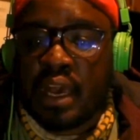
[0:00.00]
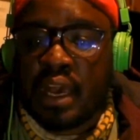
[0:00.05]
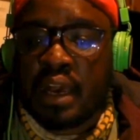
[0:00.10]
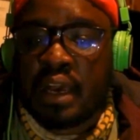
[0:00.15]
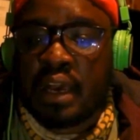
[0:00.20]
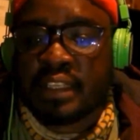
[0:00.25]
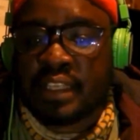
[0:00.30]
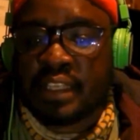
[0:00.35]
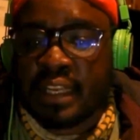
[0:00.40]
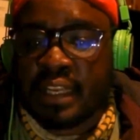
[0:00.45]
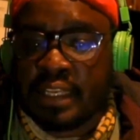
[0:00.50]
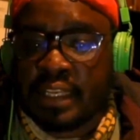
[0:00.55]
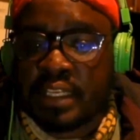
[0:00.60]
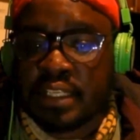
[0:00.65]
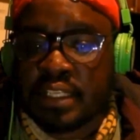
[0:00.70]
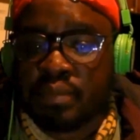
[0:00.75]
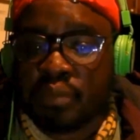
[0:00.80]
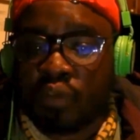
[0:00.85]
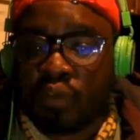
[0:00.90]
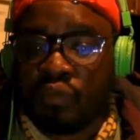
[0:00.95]
the latest
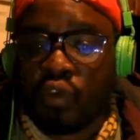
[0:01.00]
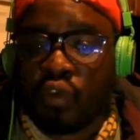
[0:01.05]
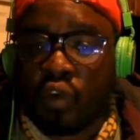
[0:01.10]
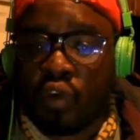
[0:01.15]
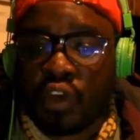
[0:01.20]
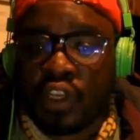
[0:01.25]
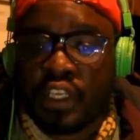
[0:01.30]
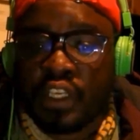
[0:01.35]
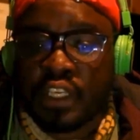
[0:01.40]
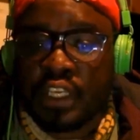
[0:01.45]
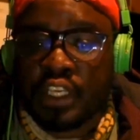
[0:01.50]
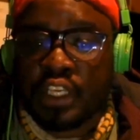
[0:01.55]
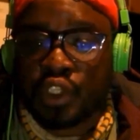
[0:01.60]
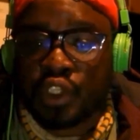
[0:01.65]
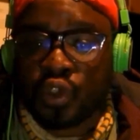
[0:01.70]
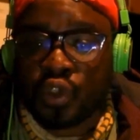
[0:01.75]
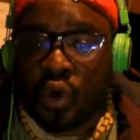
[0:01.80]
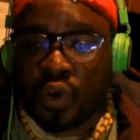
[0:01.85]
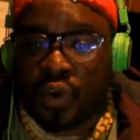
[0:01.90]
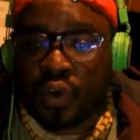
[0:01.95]
movie called
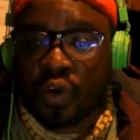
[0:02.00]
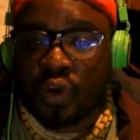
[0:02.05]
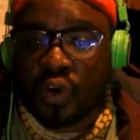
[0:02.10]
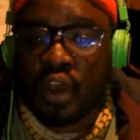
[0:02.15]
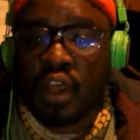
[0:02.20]
Isono.